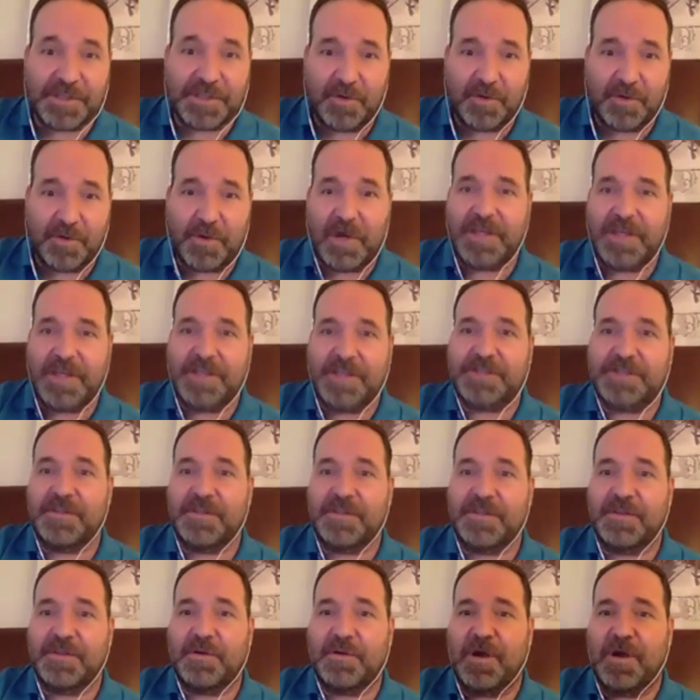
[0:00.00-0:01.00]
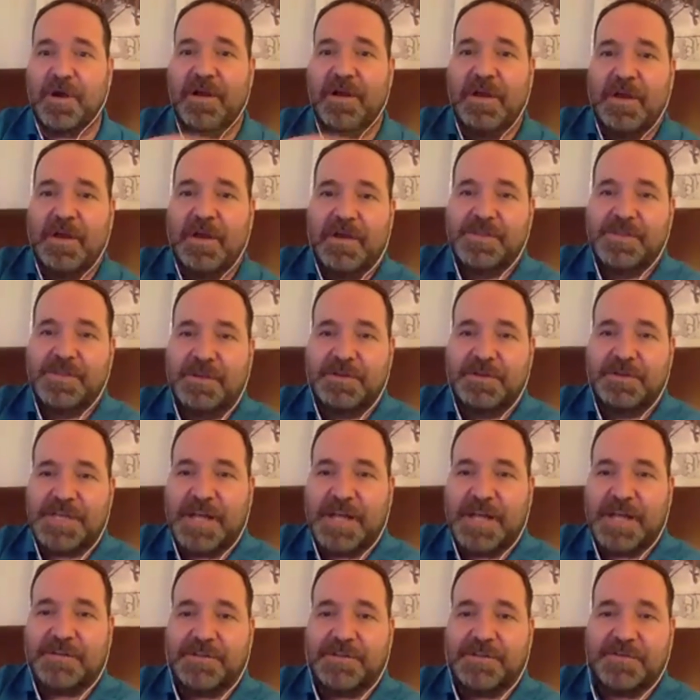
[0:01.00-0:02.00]
otherwise. Right. So it's
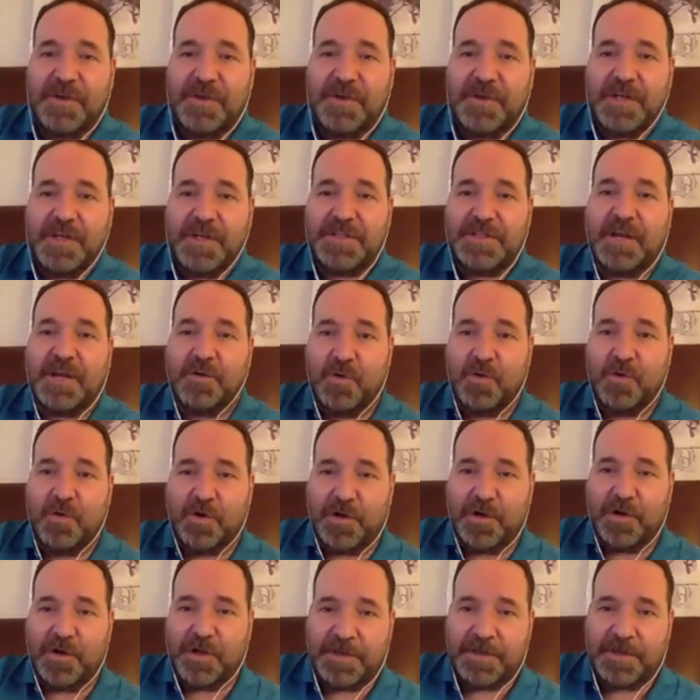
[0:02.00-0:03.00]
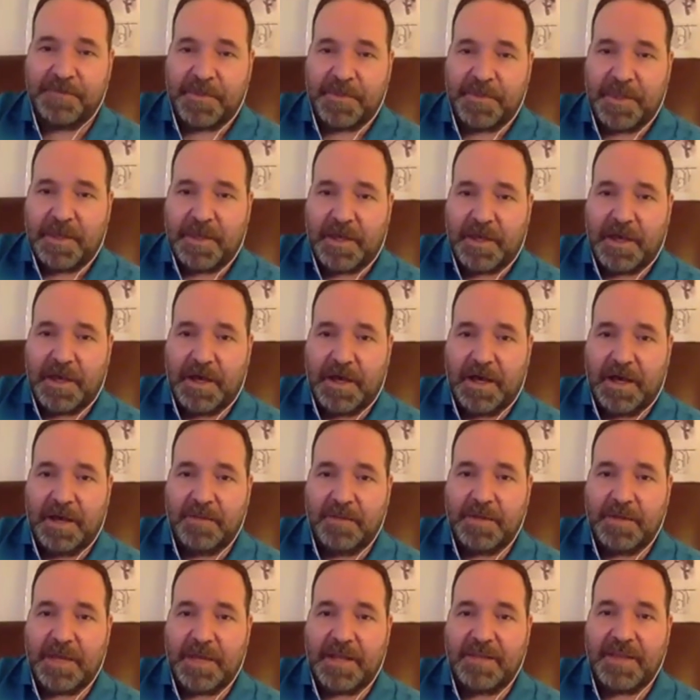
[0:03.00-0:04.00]
actorsfund.org.
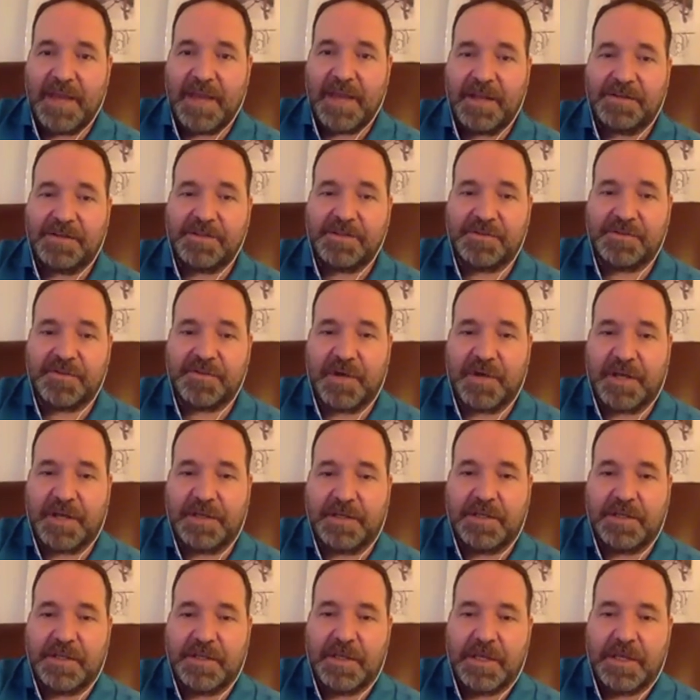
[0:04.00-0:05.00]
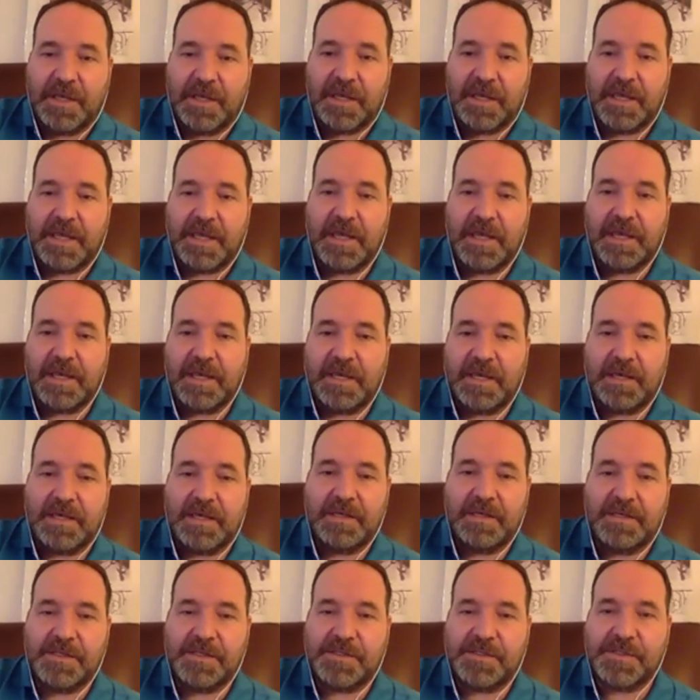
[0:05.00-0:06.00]
And the Actors Fund
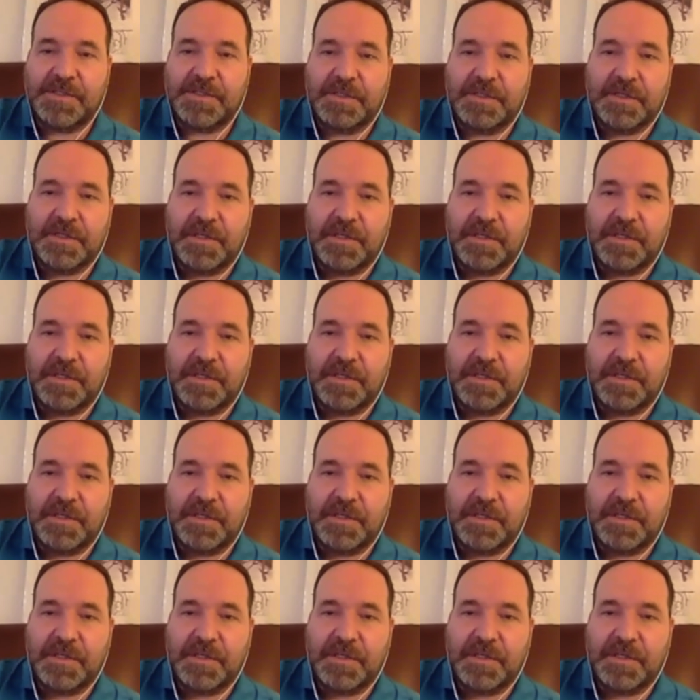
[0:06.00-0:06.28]
is,